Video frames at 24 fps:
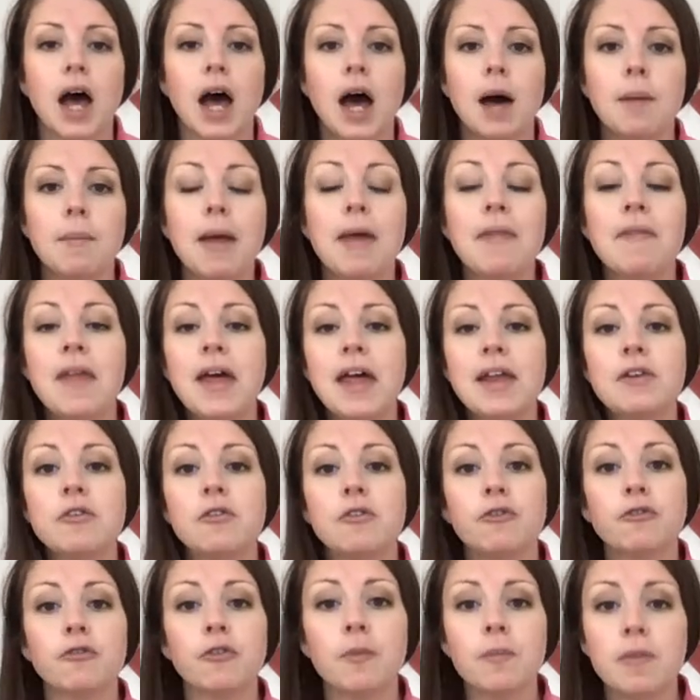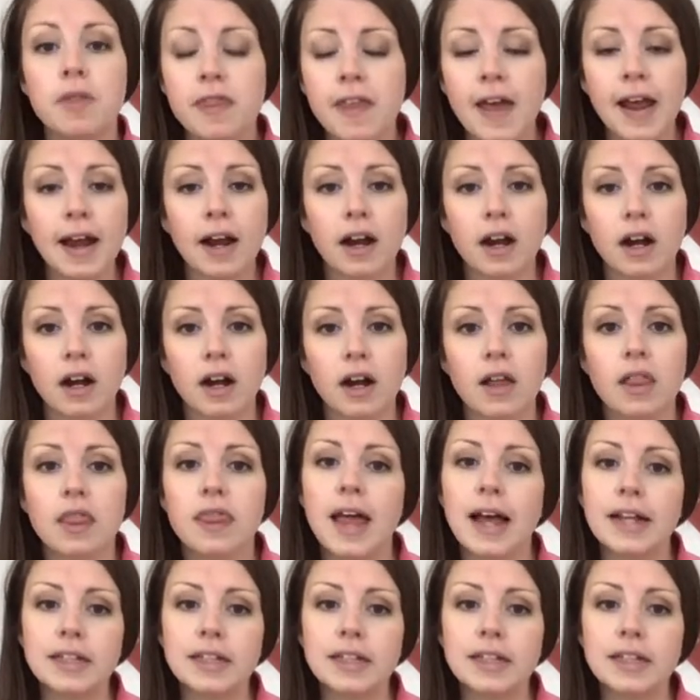And then from there,